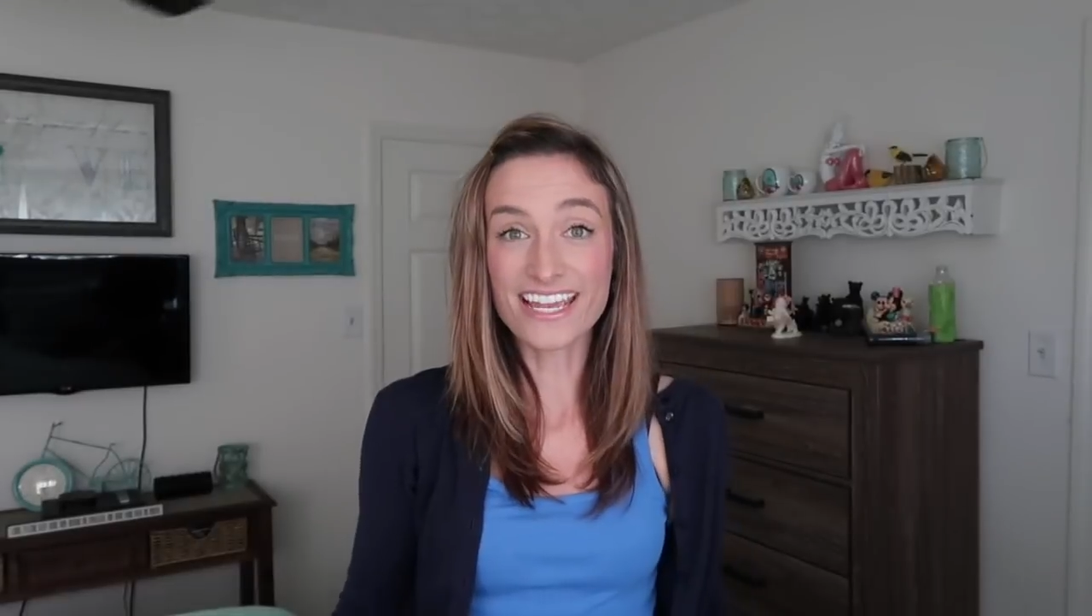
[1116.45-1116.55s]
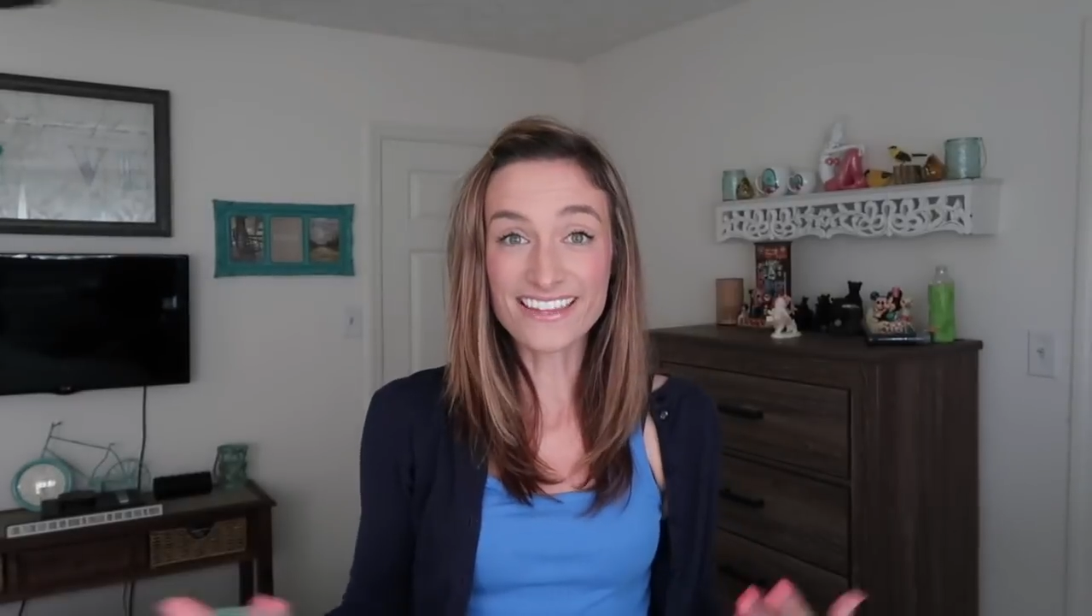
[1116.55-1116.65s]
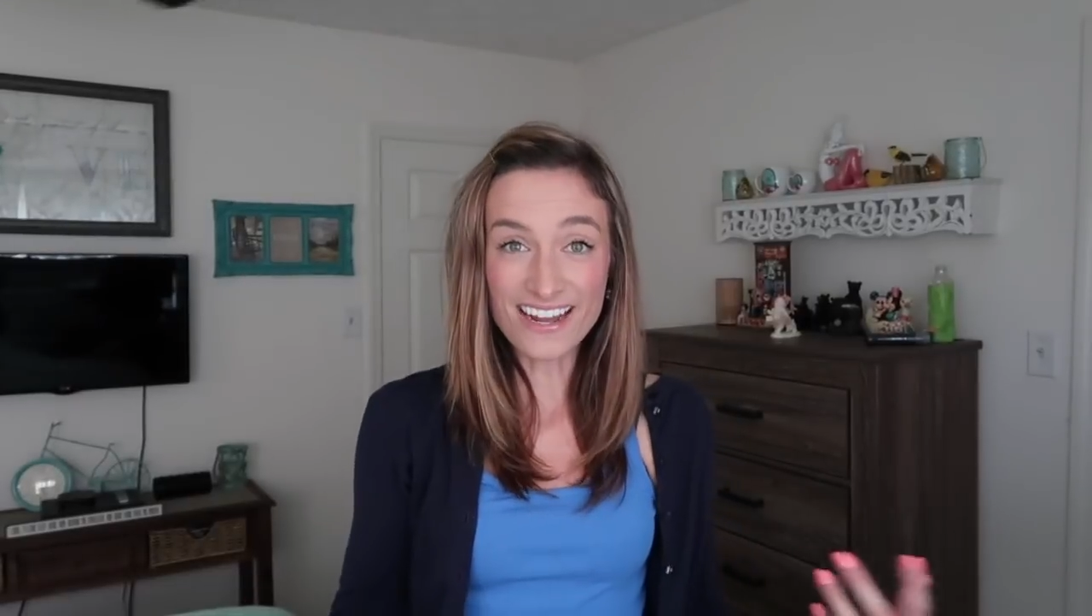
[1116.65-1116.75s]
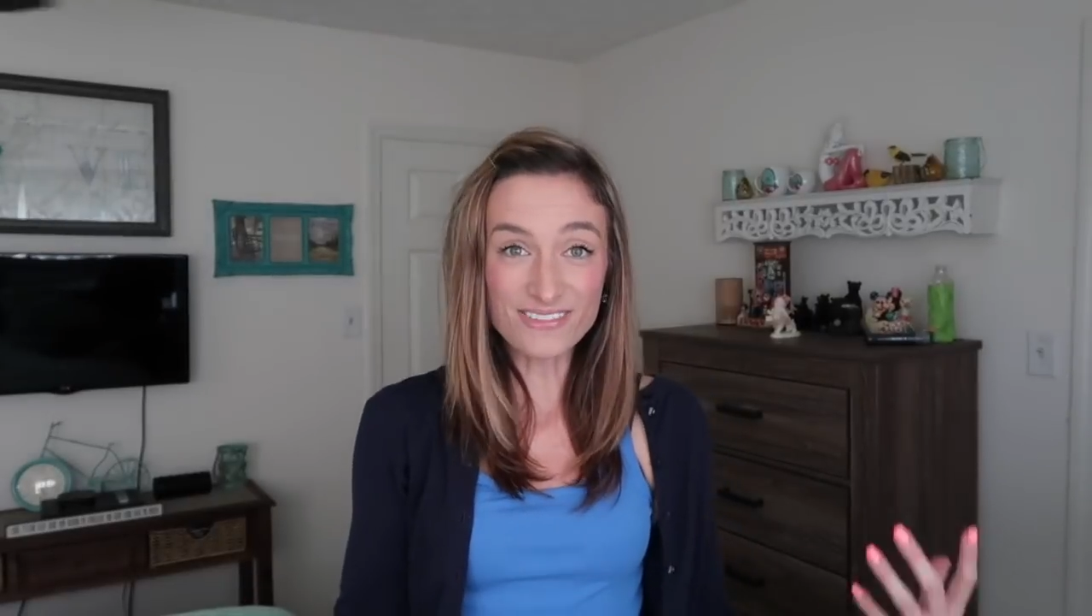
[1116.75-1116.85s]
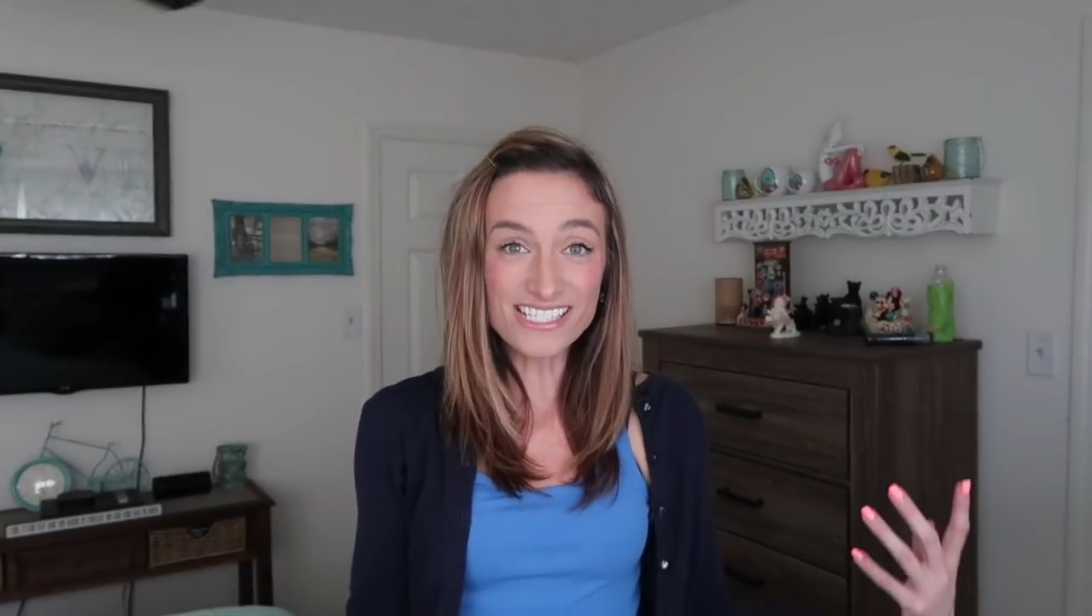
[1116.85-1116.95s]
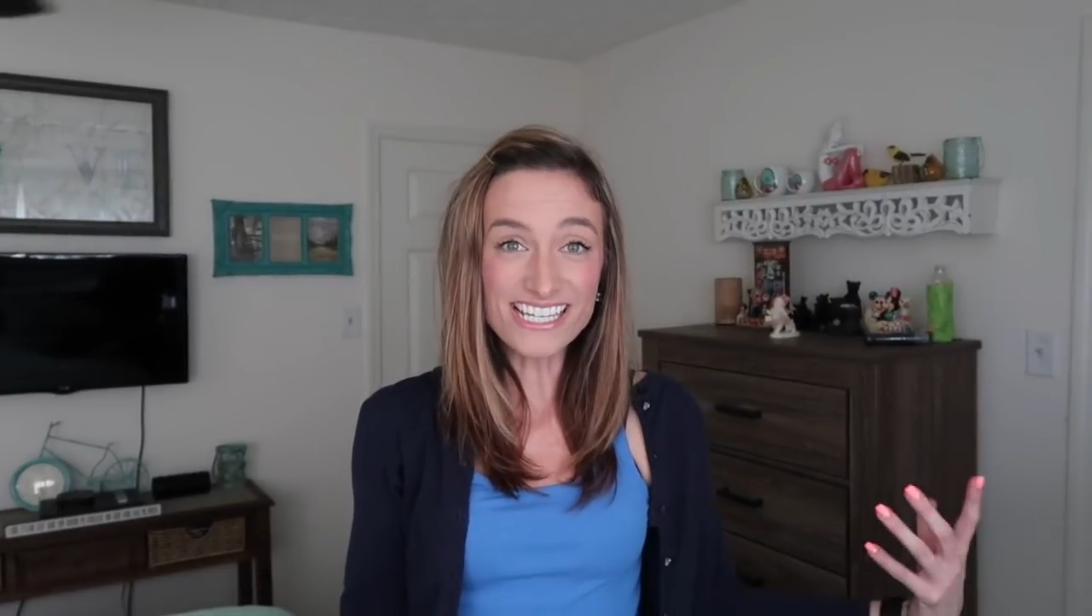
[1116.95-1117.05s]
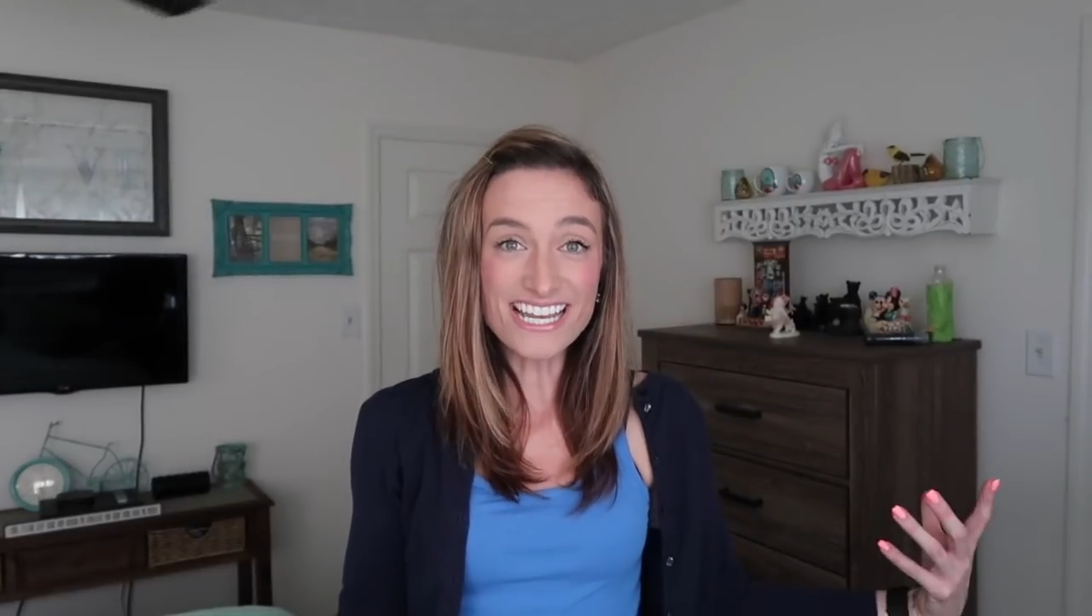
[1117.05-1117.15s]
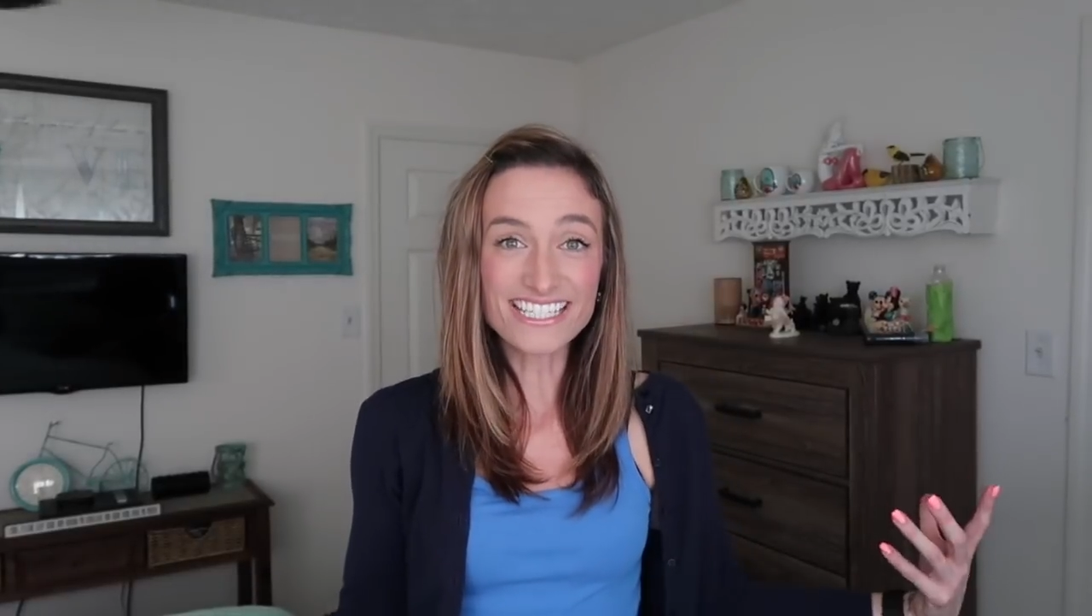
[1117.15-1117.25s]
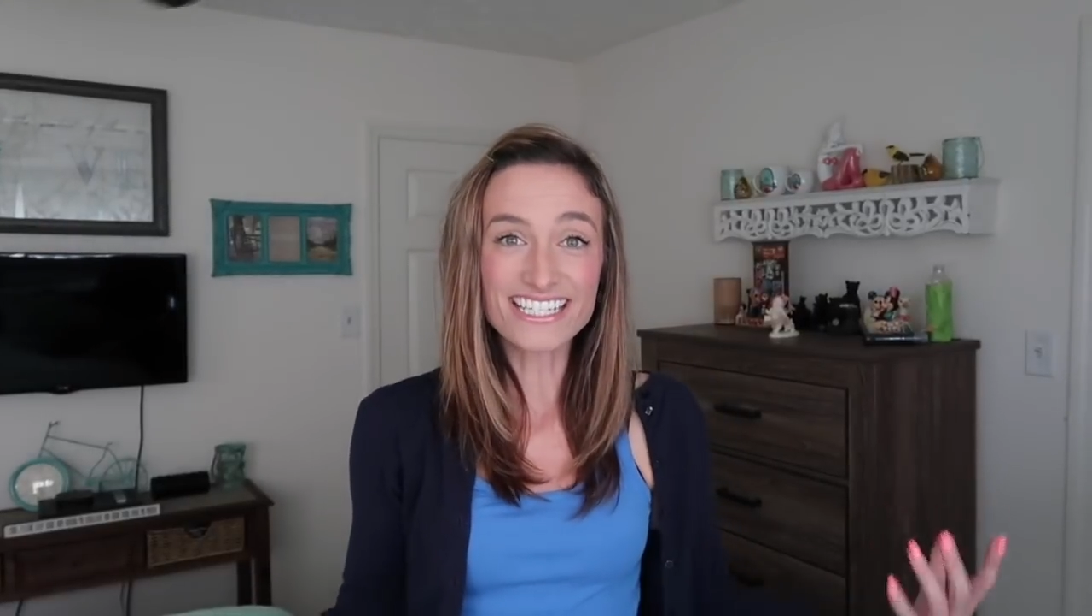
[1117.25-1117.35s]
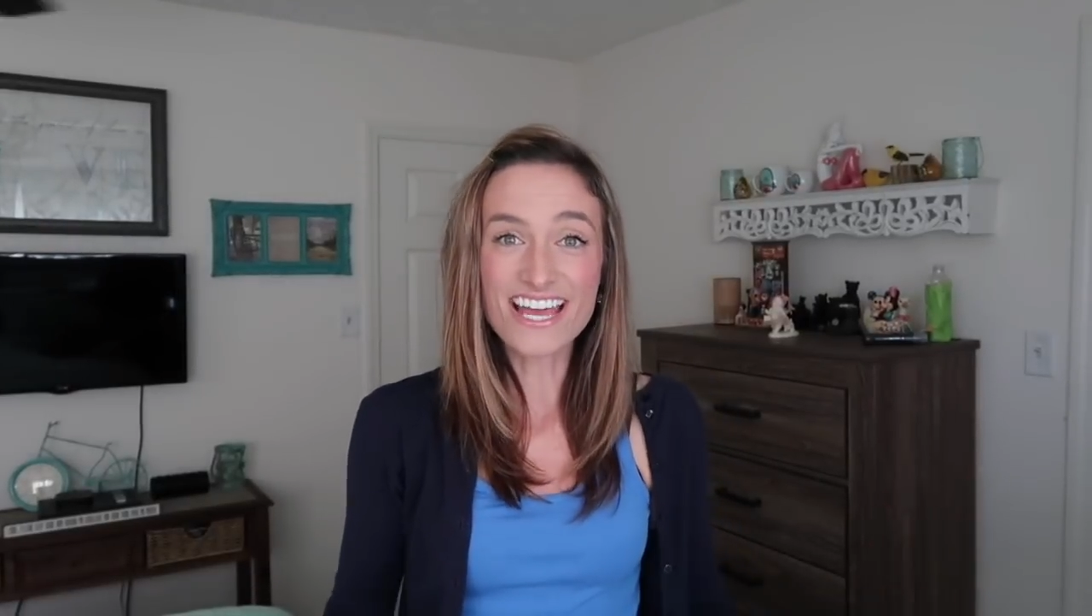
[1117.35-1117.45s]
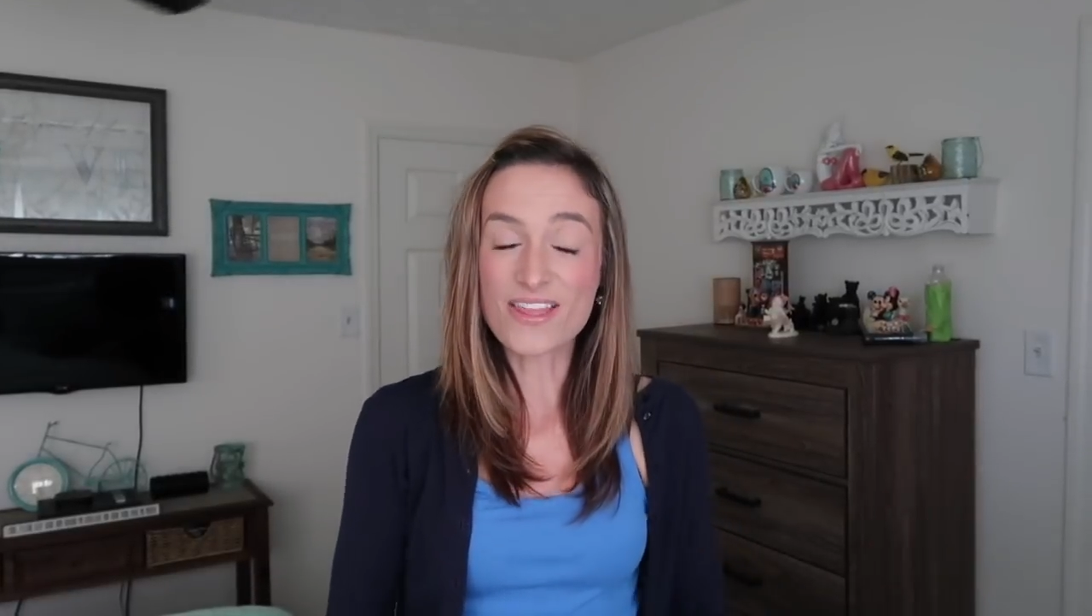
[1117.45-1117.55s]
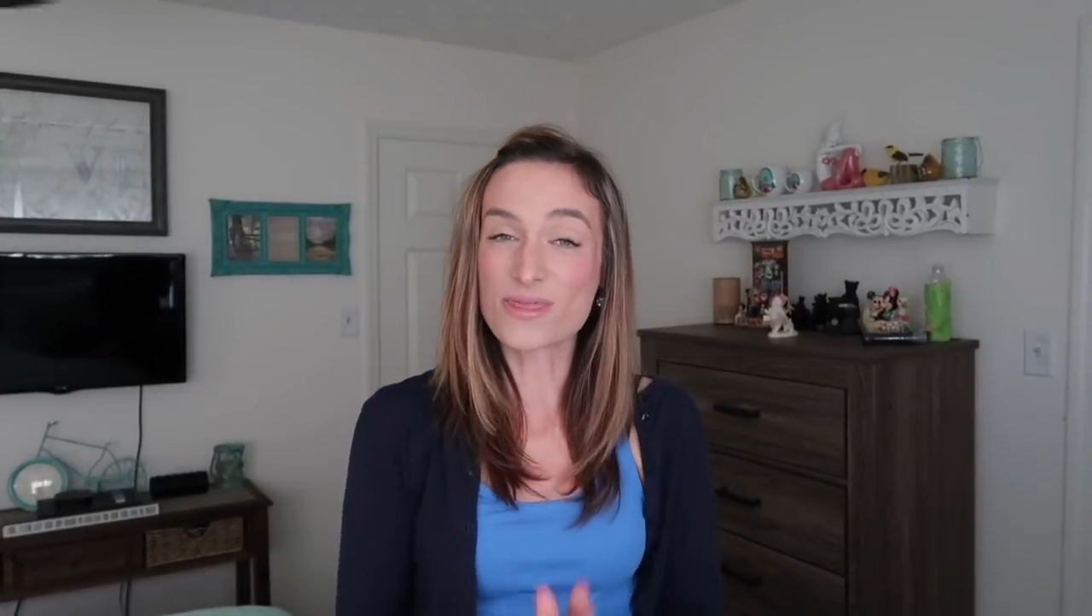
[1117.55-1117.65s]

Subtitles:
And that was it,